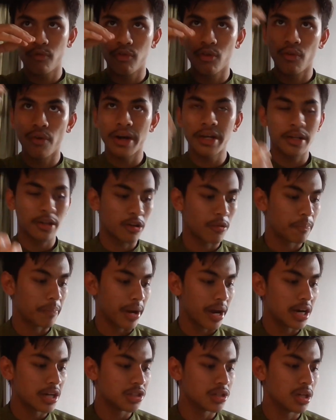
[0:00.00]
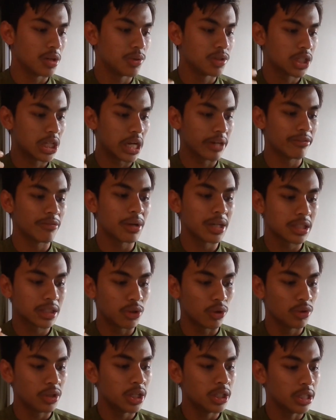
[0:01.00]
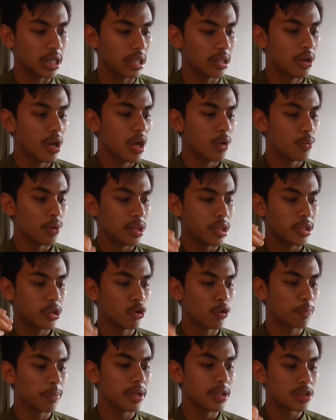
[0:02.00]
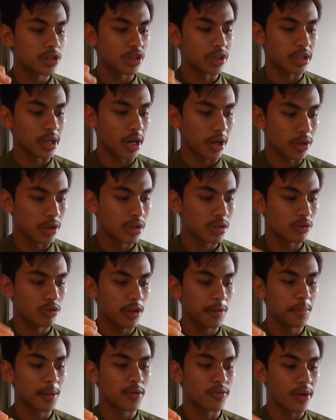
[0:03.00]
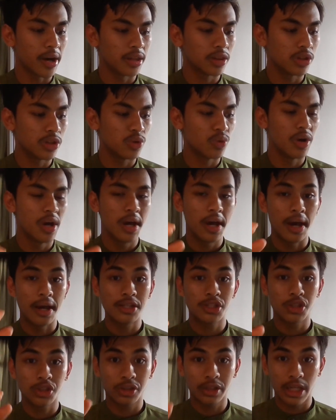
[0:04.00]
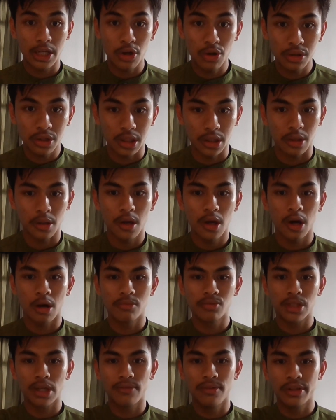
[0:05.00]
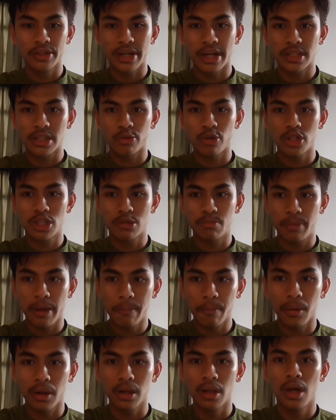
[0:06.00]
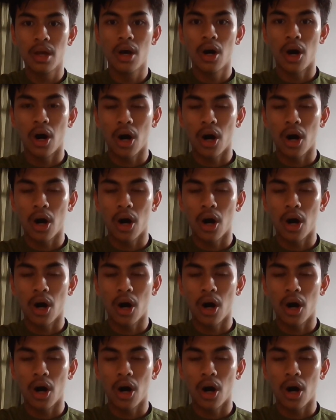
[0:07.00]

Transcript: provide the comparison, which government has already dealt with utopian scenarios, where they provide you a security of civil rights, in which people